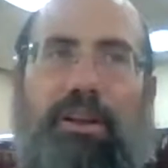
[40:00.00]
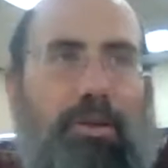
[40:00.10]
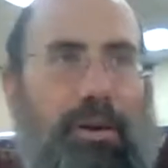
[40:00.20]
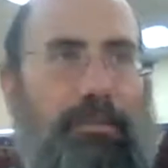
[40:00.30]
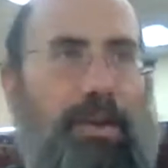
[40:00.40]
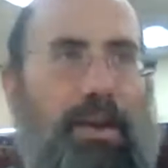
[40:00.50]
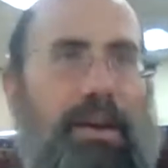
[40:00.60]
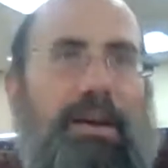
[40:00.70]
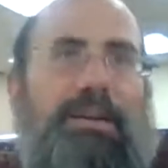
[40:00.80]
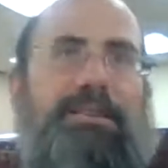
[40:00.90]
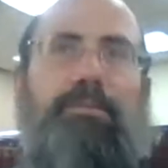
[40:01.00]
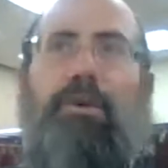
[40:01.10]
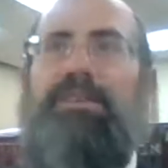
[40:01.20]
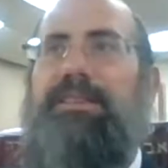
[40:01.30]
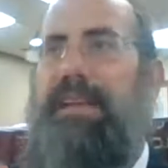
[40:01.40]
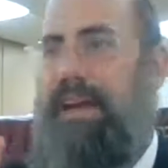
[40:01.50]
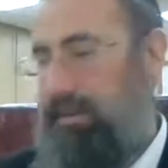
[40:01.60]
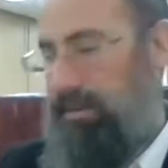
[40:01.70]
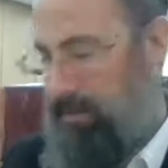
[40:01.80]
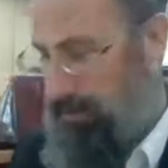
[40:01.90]
lug. So the Gemara says like
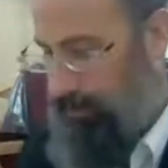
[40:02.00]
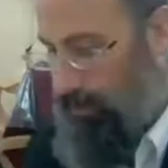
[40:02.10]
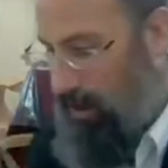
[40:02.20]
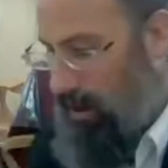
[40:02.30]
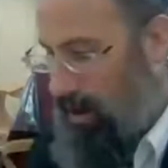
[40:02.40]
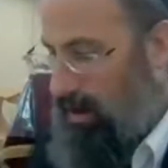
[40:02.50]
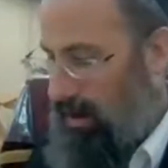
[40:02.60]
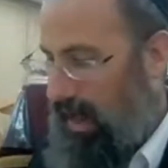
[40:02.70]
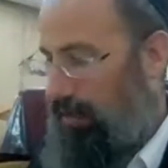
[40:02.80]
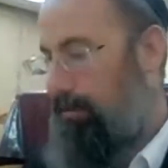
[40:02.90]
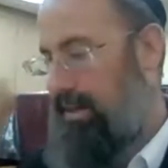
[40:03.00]
this. You always